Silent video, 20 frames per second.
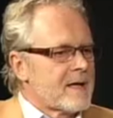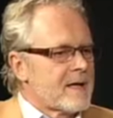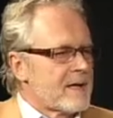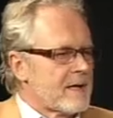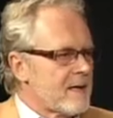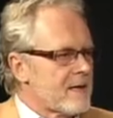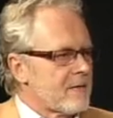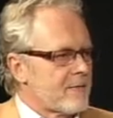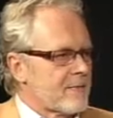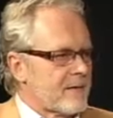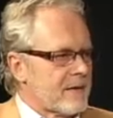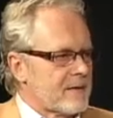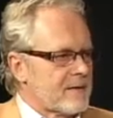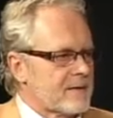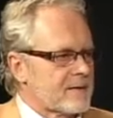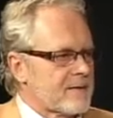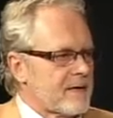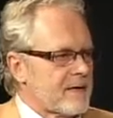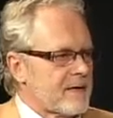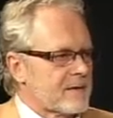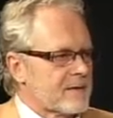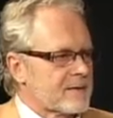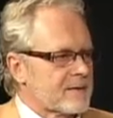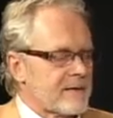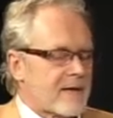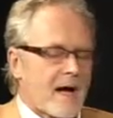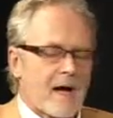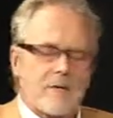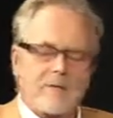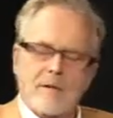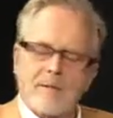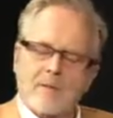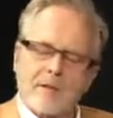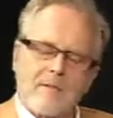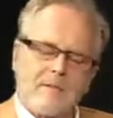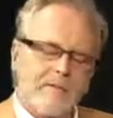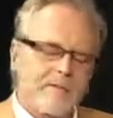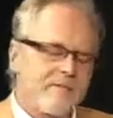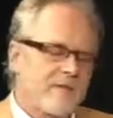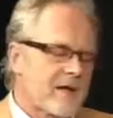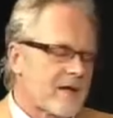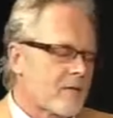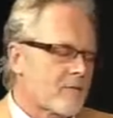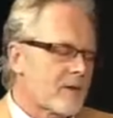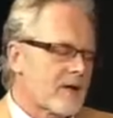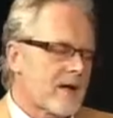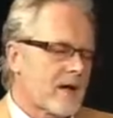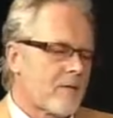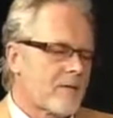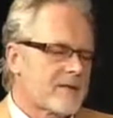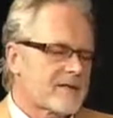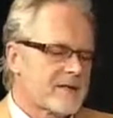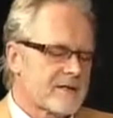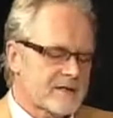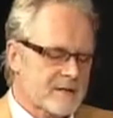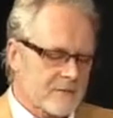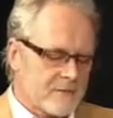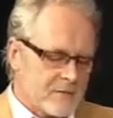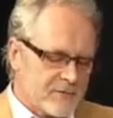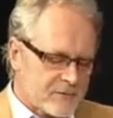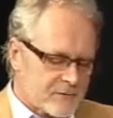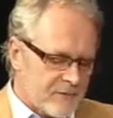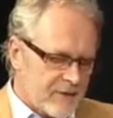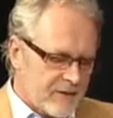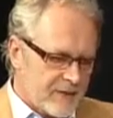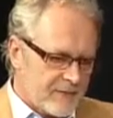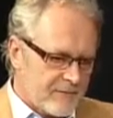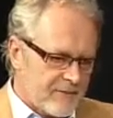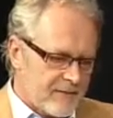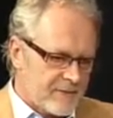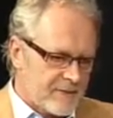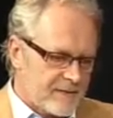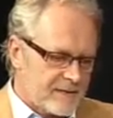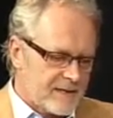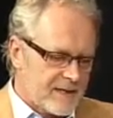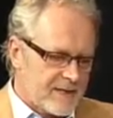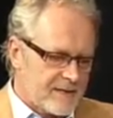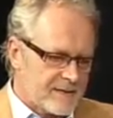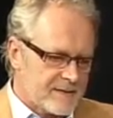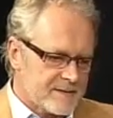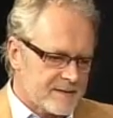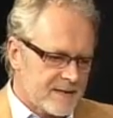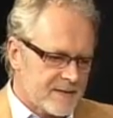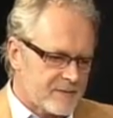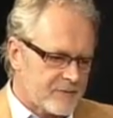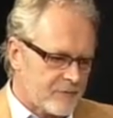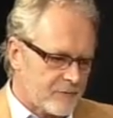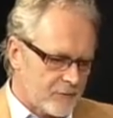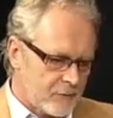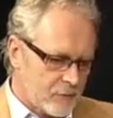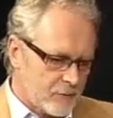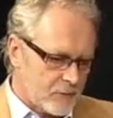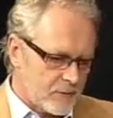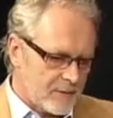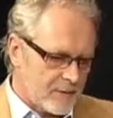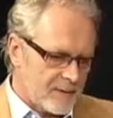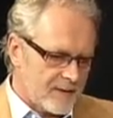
hear fairy tales. And I remember very well, our teacher was reading fairy tales at school,